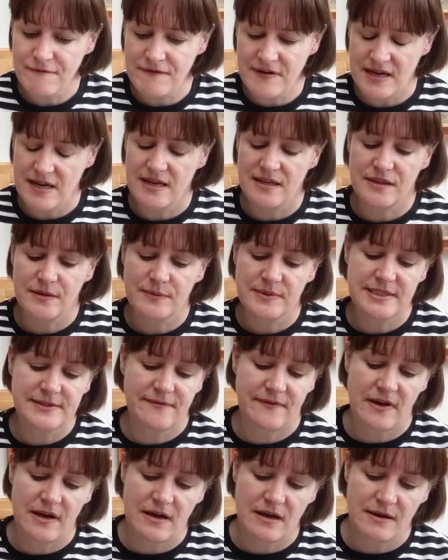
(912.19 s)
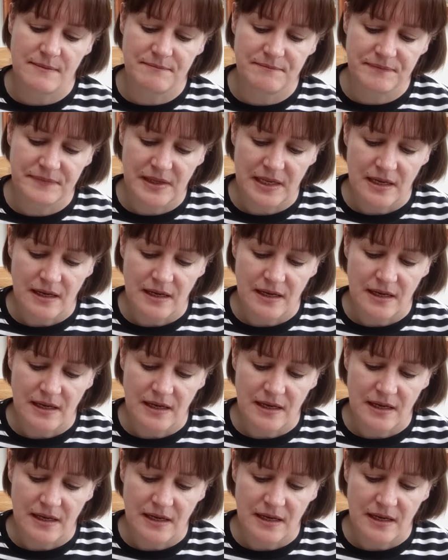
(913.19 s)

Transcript: faith was firm,